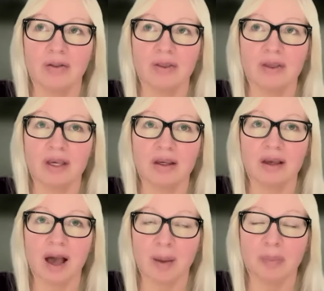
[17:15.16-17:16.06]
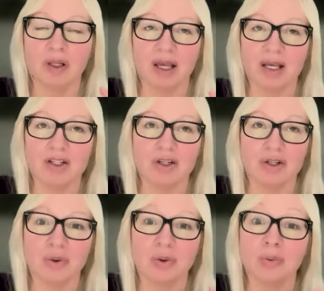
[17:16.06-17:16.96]
the application
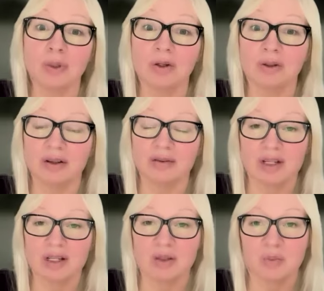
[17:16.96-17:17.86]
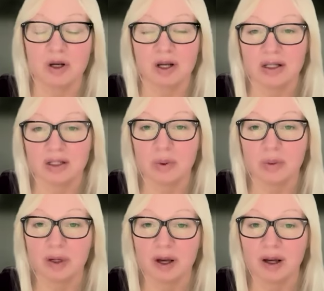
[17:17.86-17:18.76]
to a real lived experience we
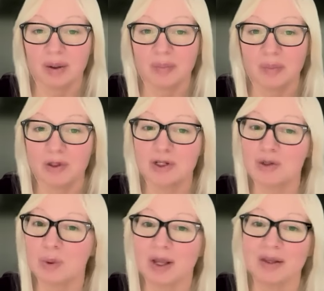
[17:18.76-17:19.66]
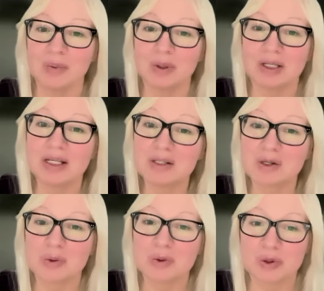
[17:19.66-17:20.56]
become, which is why there really is
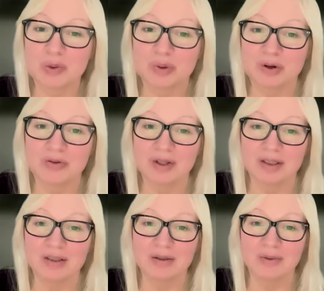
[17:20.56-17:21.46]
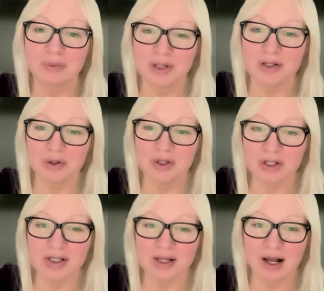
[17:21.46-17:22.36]
no true perfect research
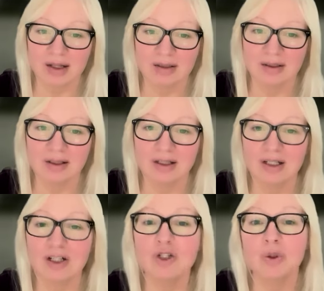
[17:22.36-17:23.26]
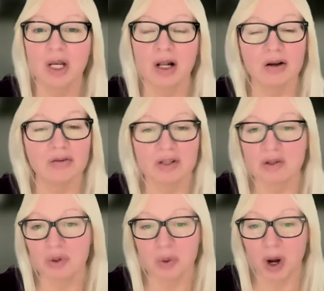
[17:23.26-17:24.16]
design. Trade-off
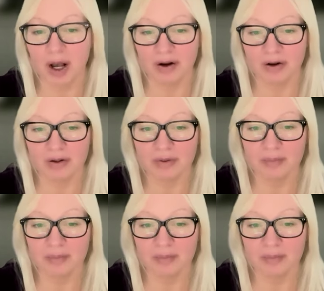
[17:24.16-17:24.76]
is required.